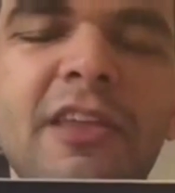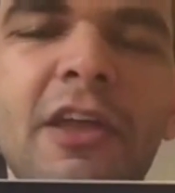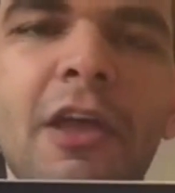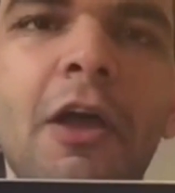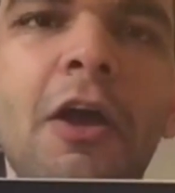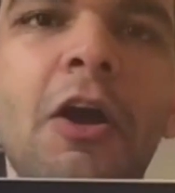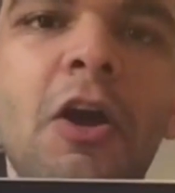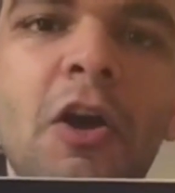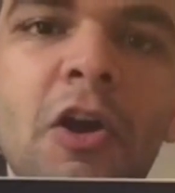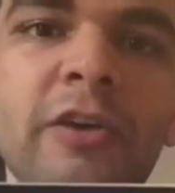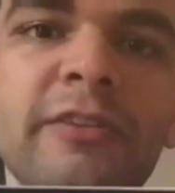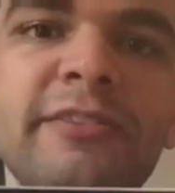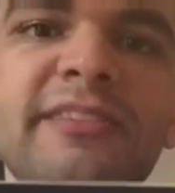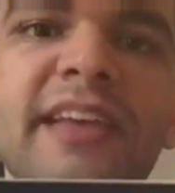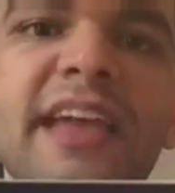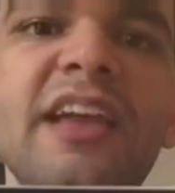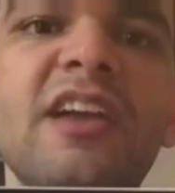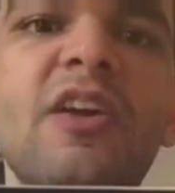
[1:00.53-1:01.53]
to her
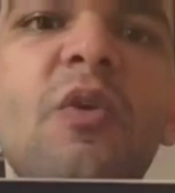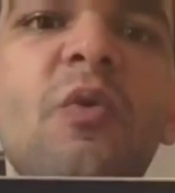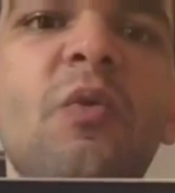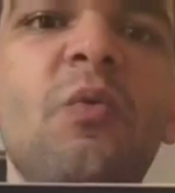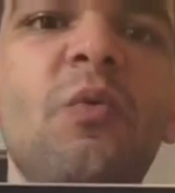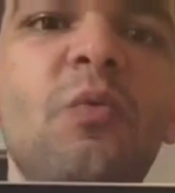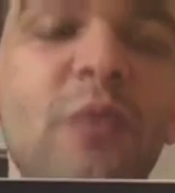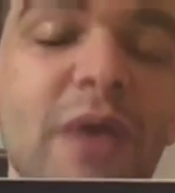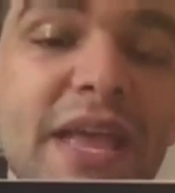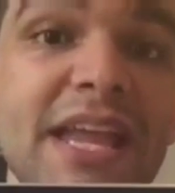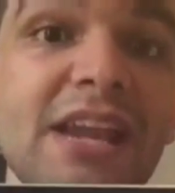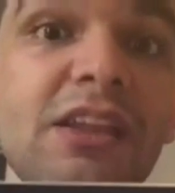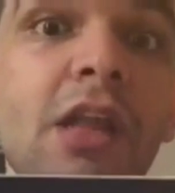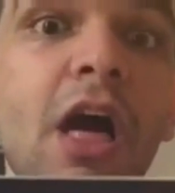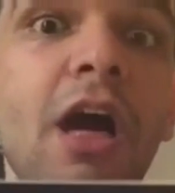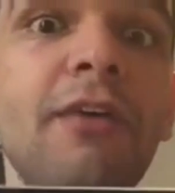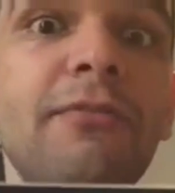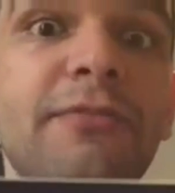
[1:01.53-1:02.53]
saying, "We
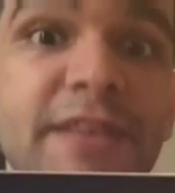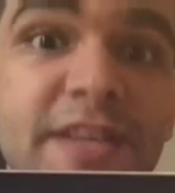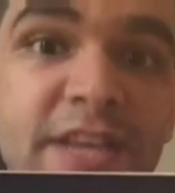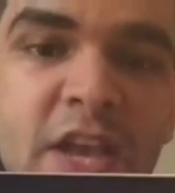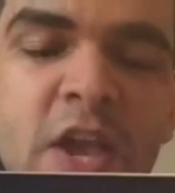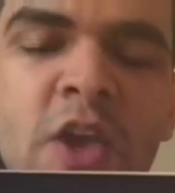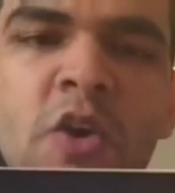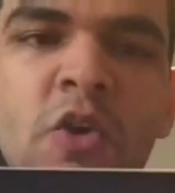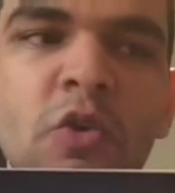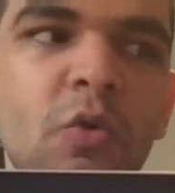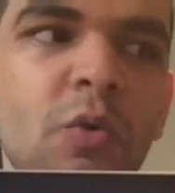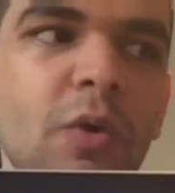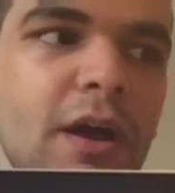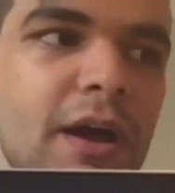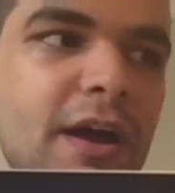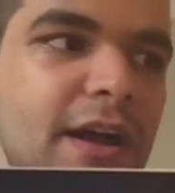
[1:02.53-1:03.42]
love you."